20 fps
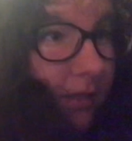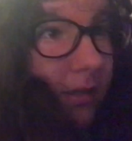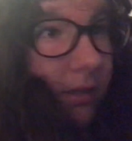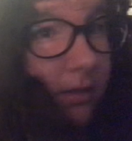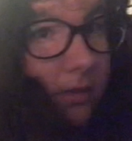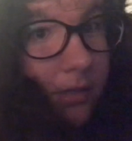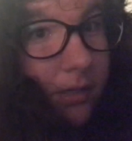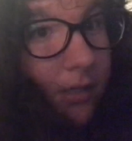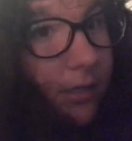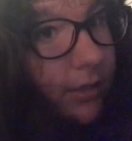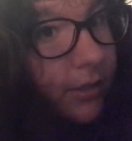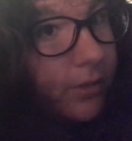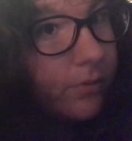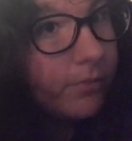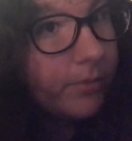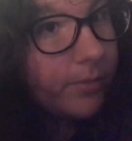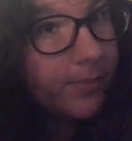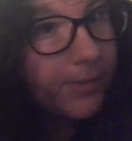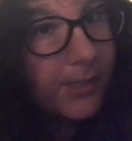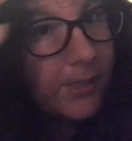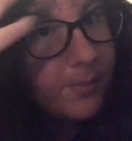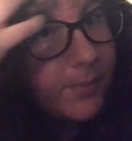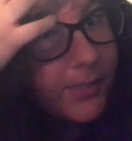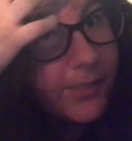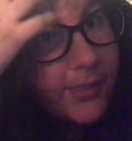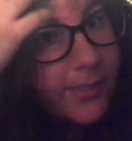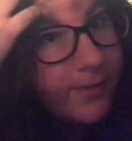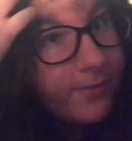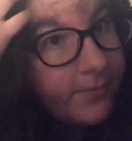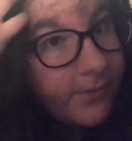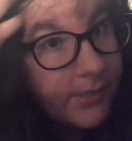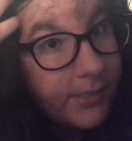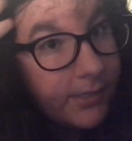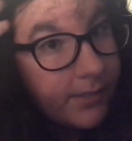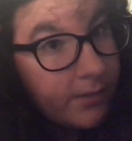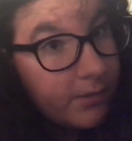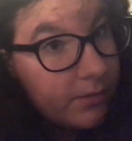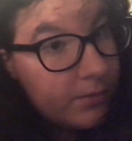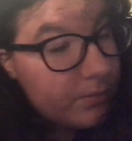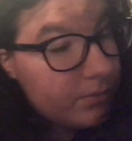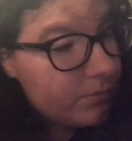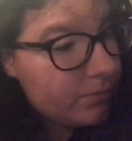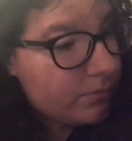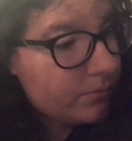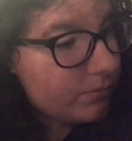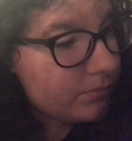the younger women in my life that I know.